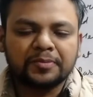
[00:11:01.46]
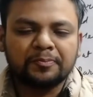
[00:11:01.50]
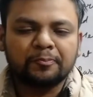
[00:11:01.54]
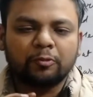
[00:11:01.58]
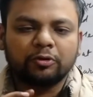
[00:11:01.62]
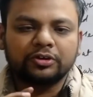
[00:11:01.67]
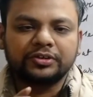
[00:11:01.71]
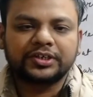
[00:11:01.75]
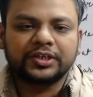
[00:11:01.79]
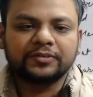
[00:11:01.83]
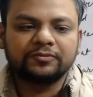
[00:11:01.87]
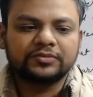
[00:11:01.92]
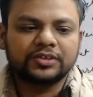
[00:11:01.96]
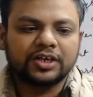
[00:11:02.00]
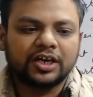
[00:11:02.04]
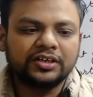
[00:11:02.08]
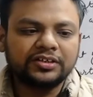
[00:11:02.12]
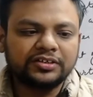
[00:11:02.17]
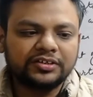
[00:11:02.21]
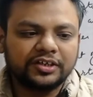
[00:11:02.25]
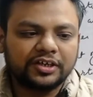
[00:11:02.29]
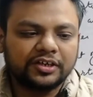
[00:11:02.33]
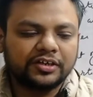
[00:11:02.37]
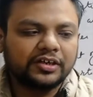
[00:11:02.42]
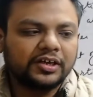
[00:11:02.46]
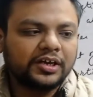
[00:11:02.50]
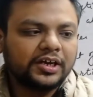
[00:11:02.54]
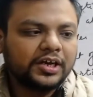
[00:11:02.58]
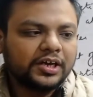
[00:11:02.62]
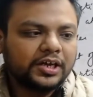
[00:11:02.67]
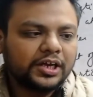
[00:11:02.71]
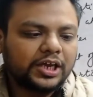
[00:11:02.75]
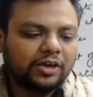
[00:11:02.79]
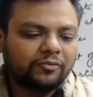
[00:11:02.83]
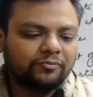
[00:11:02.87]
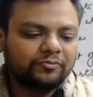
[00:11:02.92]
be positive charge there.
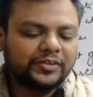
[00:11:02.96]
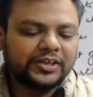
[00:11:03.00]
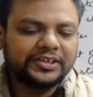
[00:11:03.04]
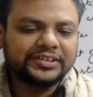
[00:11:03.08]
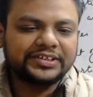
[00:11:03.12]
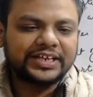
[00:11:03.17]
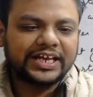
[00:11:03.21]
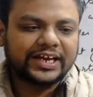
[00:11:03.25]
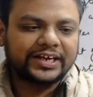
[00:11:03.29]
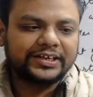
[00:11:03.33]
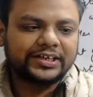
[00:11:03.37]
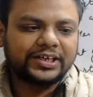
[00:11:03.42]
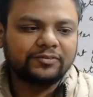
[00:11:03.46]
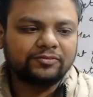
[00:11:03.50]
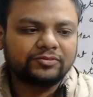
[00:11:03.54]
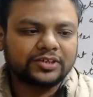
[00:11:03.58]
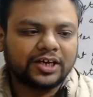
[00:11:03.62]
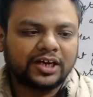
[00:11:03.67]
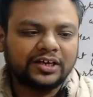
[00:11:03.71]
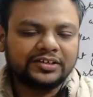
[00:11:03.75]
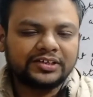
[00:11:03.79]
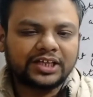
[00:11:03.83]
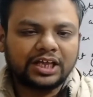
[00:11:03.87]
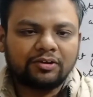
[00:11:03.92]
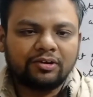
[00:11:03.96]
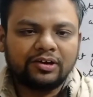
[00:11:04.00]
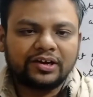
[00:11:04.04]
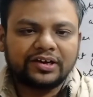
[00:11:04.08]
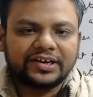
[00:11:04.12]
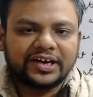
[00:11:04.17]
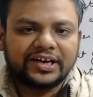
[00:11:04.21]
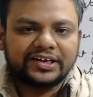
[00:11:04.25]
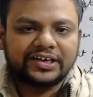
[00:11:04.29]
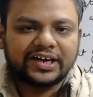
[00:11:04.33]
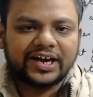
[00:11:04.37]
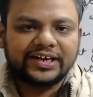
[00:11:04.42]
If there is negative charge, they will
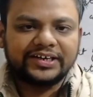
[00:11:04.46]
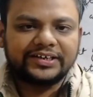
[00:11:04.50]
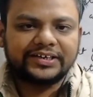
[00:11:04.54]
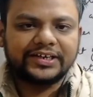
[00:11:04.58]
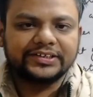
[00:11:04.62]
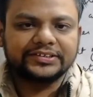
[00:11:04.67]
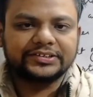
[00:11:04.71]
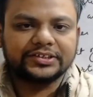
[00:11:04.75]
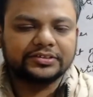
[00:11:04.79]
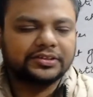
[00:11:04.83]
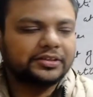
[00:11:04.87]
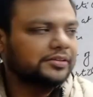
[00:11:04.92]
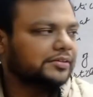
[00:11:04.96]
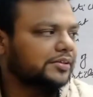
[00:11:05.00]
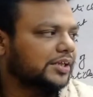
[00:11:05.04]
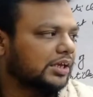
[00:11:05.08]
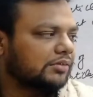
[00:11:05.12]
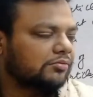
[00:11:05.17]
attract each other.